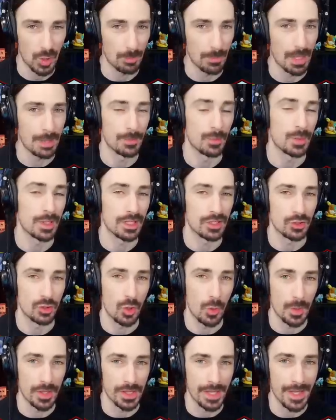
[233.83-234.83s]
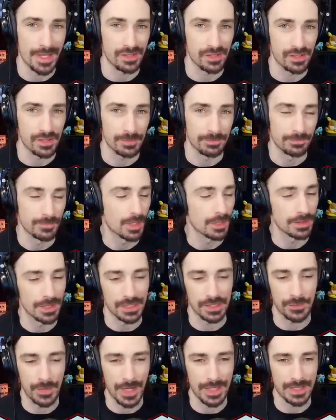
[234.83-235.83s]
maybe we can do it with less.
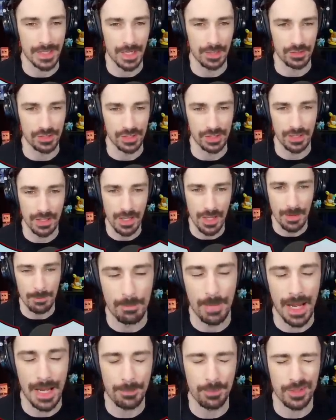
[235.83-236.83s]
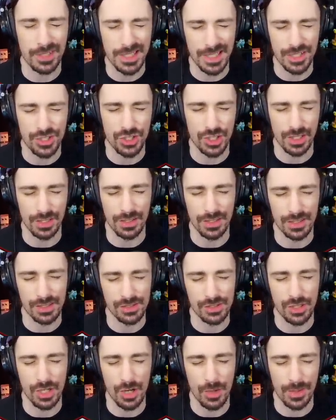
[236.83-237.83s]
Let's find out. My prediction
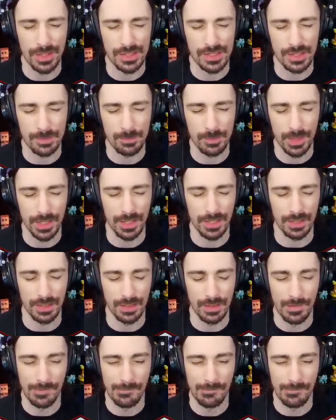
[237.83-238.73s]
is going to be,